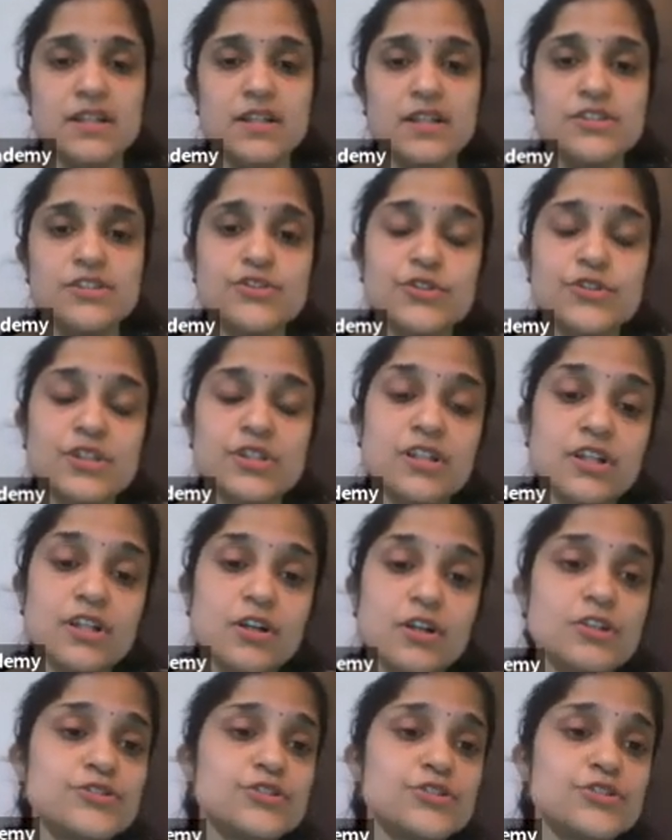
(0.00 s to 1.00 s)
So here
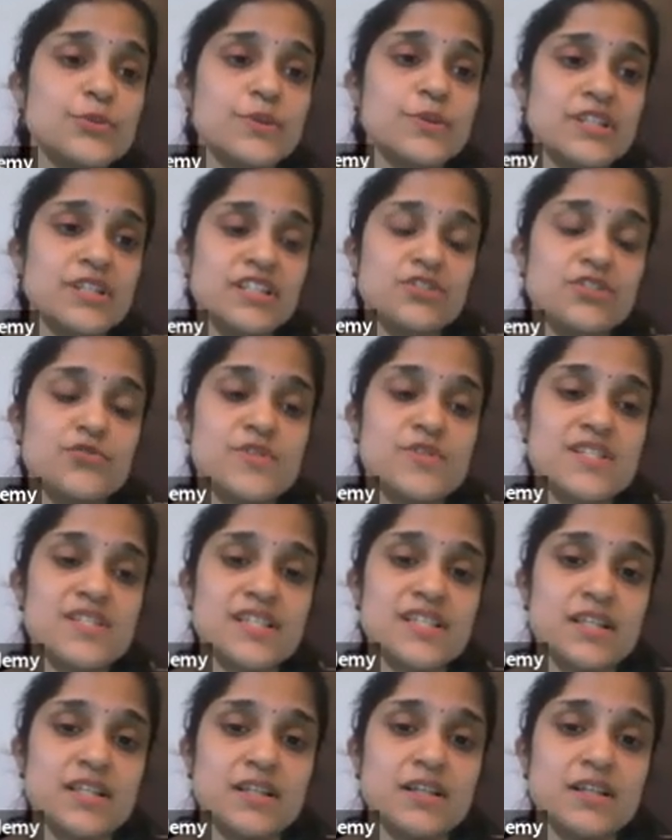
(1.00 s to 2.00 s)
also we need to
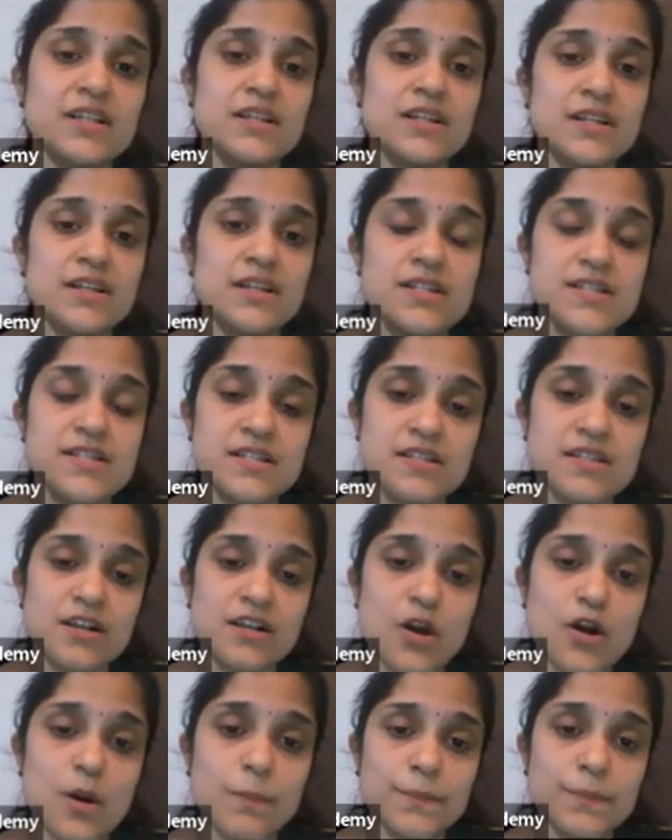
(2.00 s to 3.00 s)
see, is it a
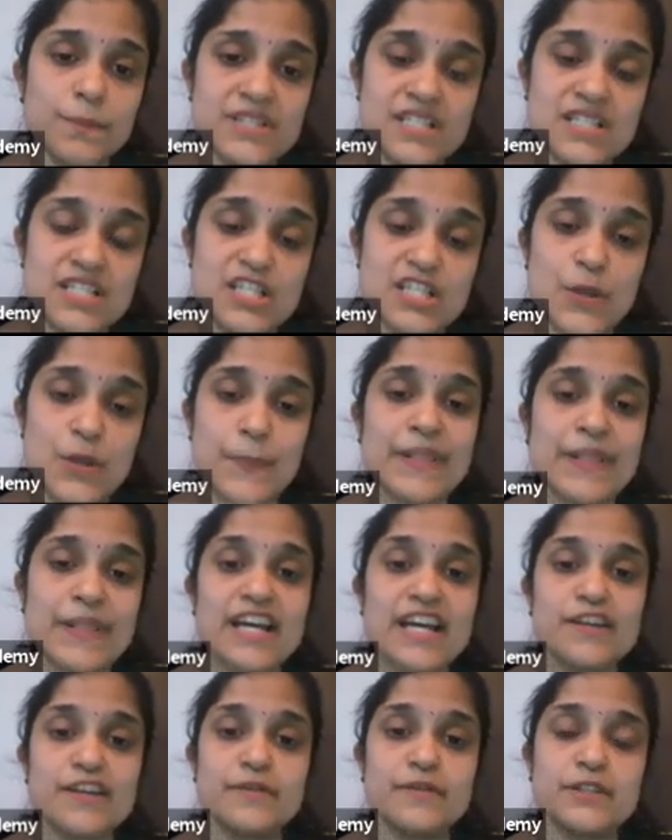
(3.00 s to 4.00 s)
composite
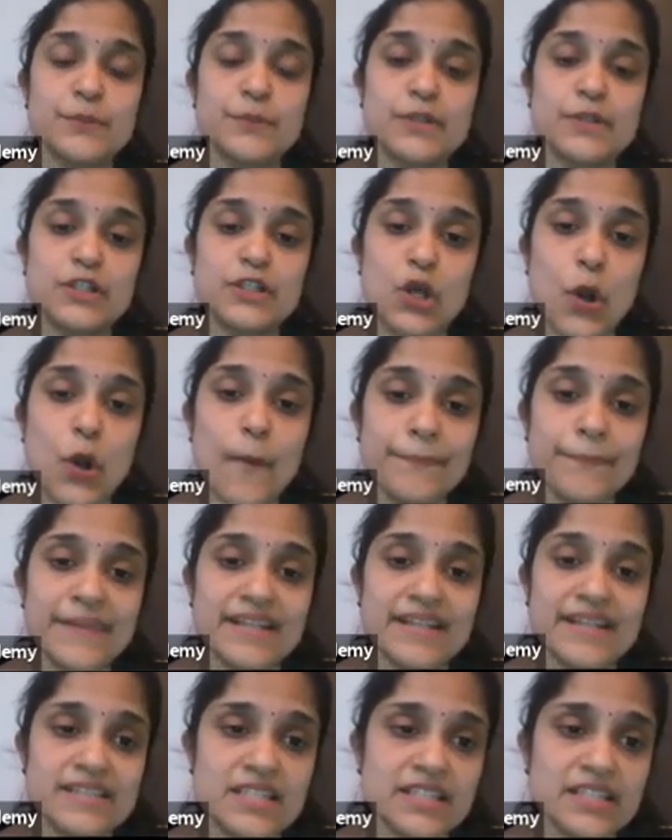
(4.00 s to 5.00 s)
supply where the
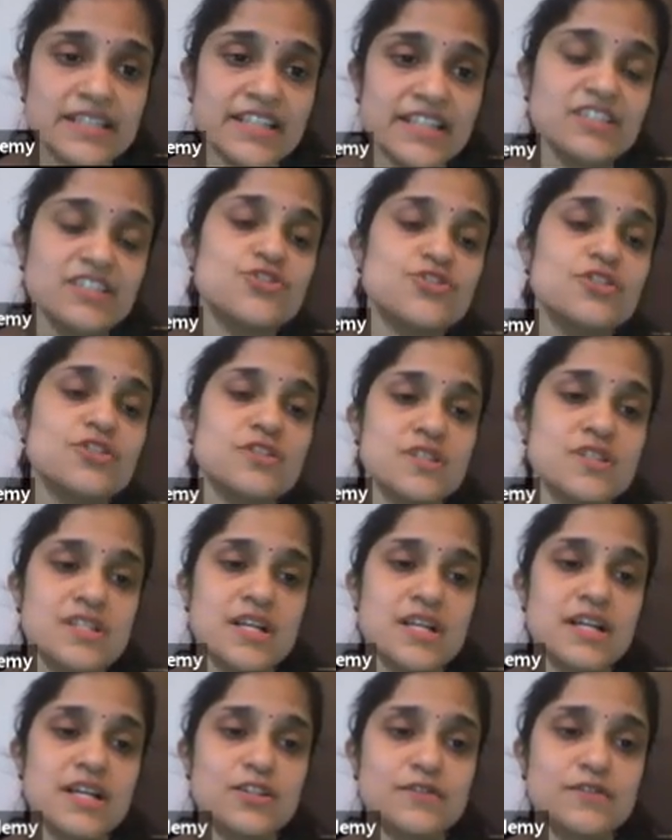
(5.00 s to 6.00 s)
predominating nature is
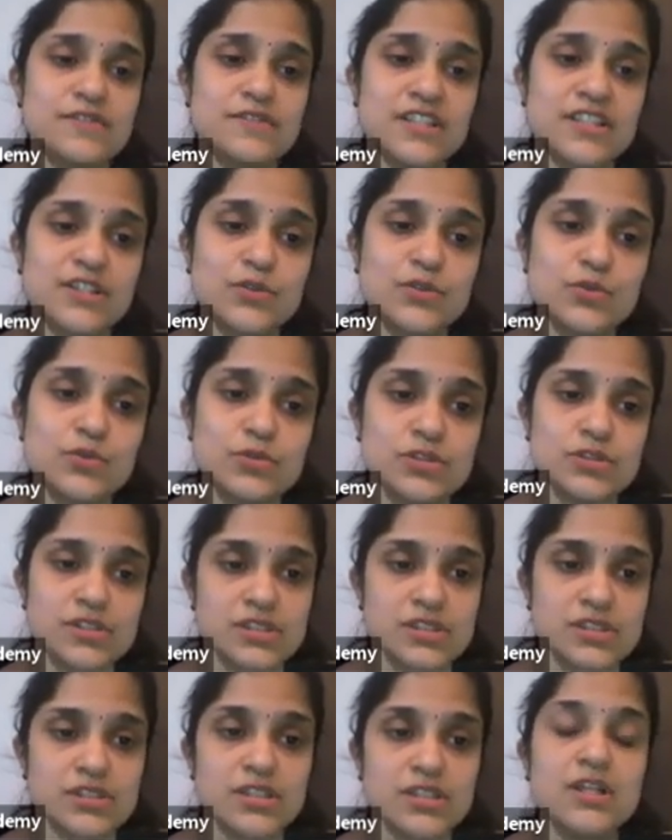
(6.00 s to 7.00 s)
that of the
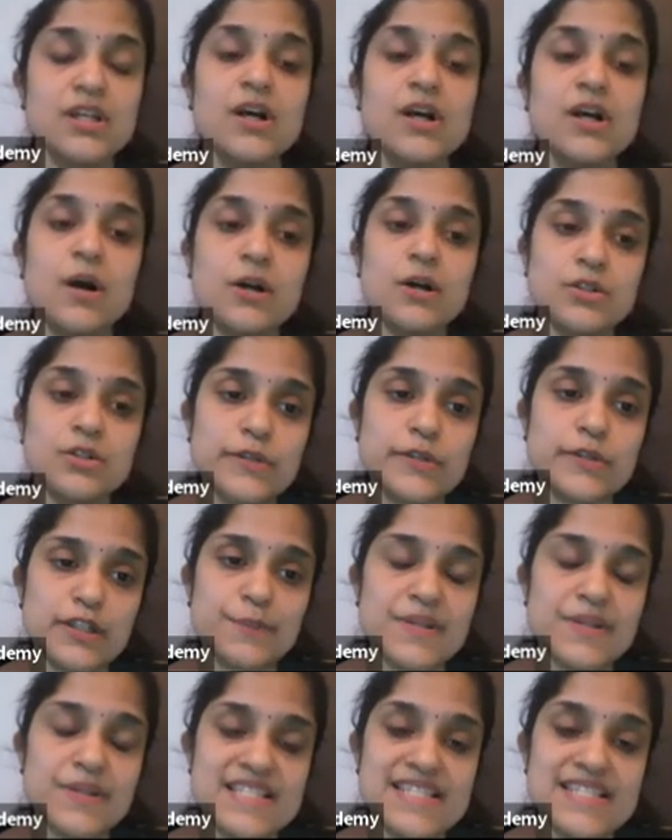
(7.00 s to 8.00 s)
goods? Or could it
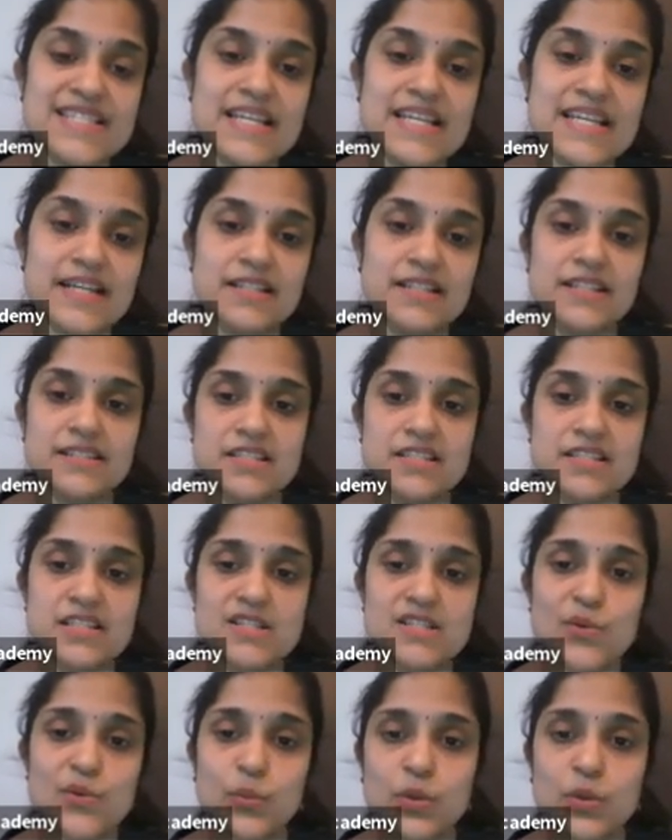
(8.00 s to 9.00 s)
be said that it is
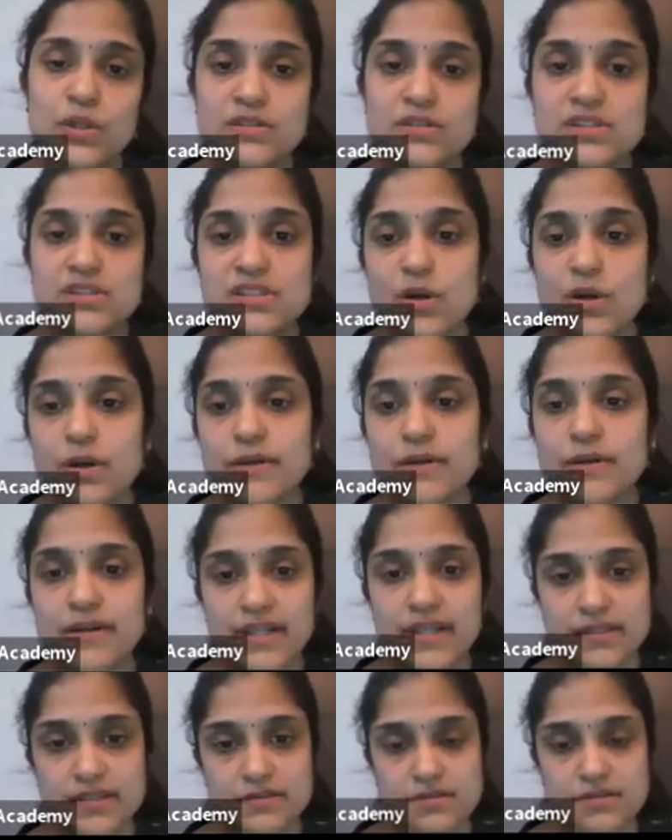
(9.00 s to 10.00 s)
a works
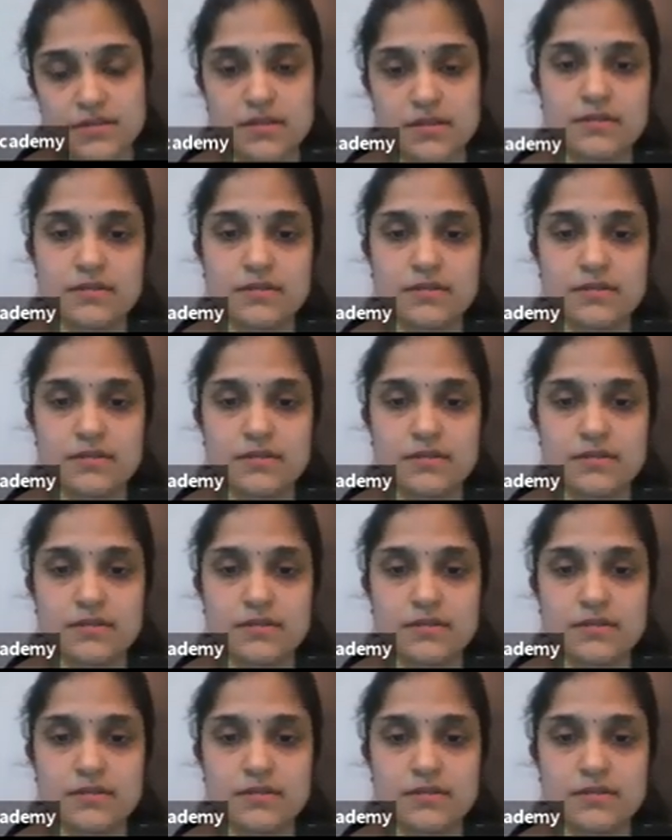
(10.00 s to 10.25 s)
contract?